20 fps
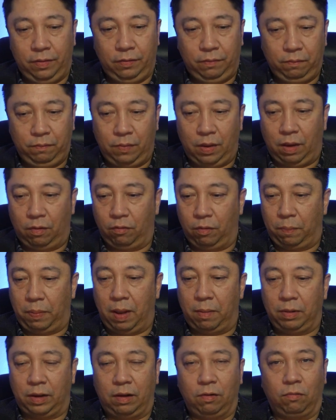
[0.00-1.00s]

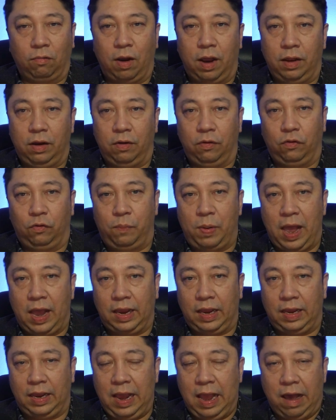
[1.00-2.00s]
Republican rhinos
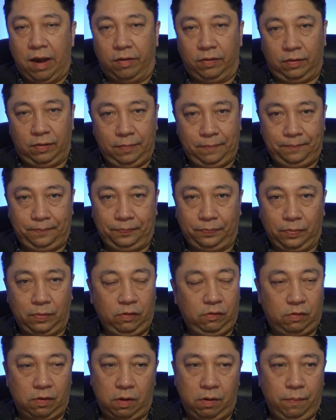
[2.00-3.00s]
backing out.
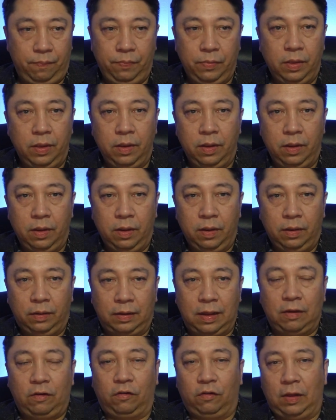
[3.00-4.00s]
So
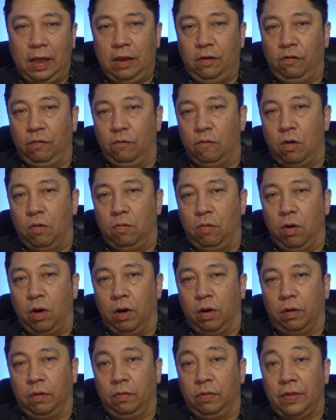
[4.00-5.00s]
legislation won't
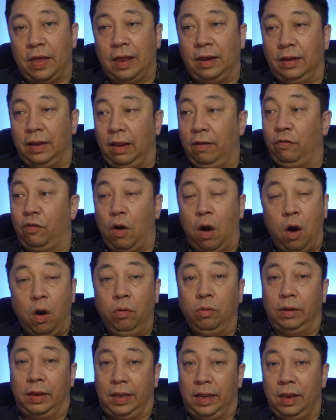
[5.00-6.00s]
work. That leaves
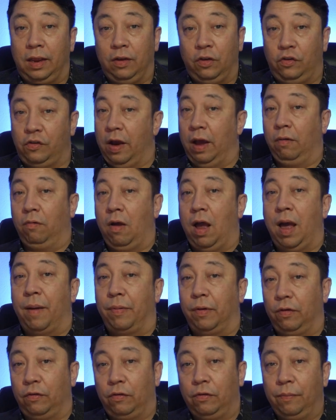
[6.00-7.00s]
only John
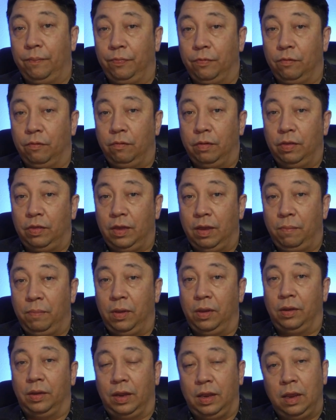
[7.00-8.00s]
Roberts with the
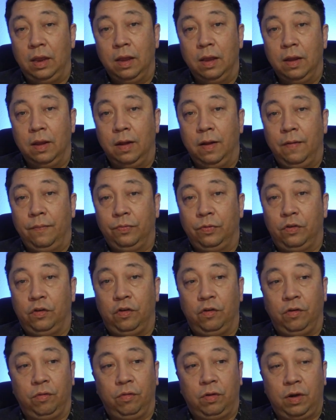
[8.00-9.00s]
ability
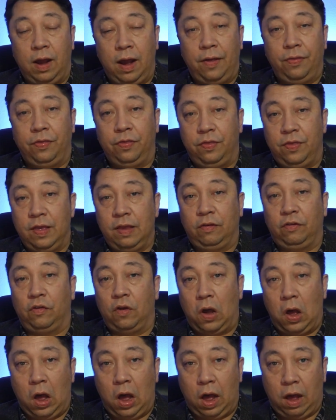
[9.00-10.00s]
to cut this
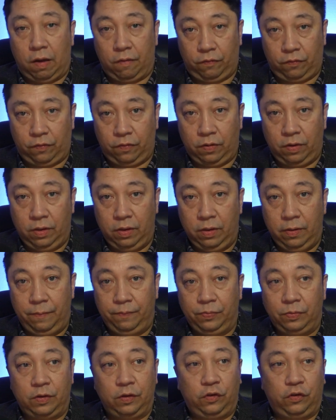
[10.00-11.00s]
off,
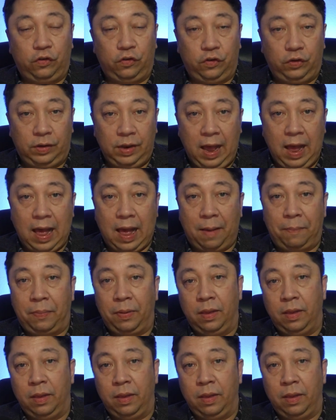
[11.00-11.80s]
to stop